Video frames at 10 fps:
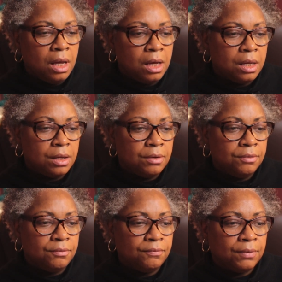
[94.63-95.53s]

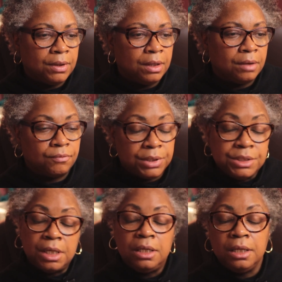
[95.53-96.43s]
of a
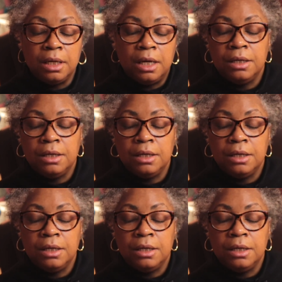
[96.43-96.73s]
retelling